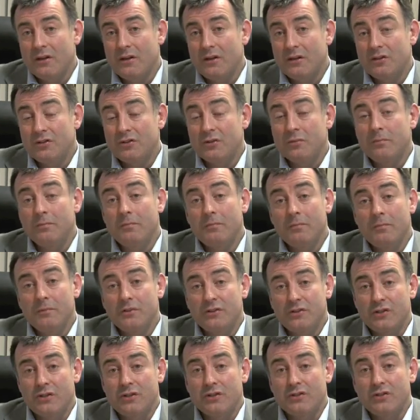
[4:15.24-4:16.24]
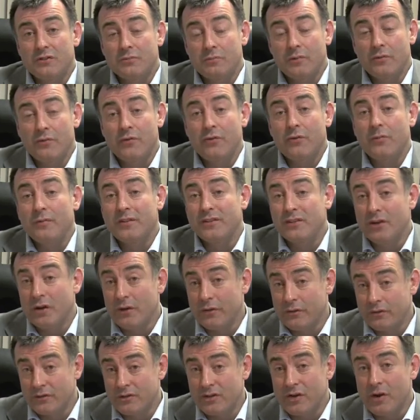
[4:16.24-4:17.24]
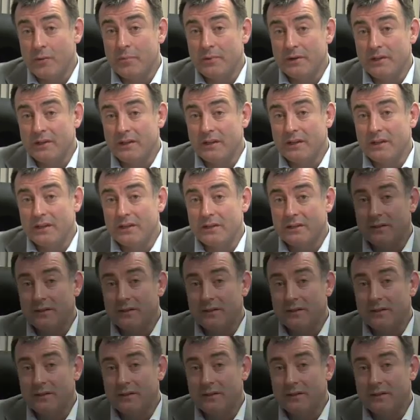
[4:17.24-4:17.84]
Some surgeons perform this arthroscopically,